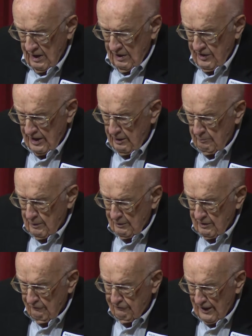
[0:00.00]
that had been
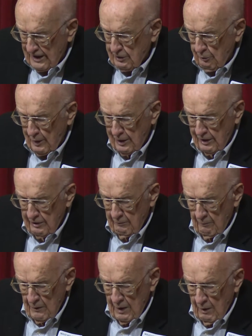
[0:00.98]
evacuated
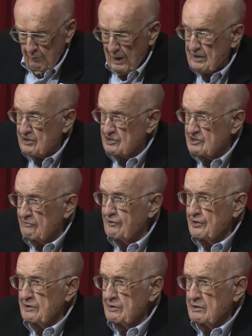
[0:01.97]
by the
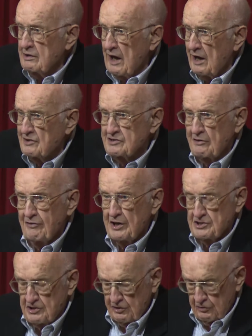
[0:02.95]
Civilian
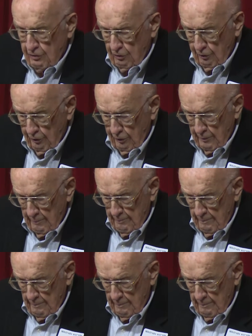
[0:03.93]
Conservation Corps.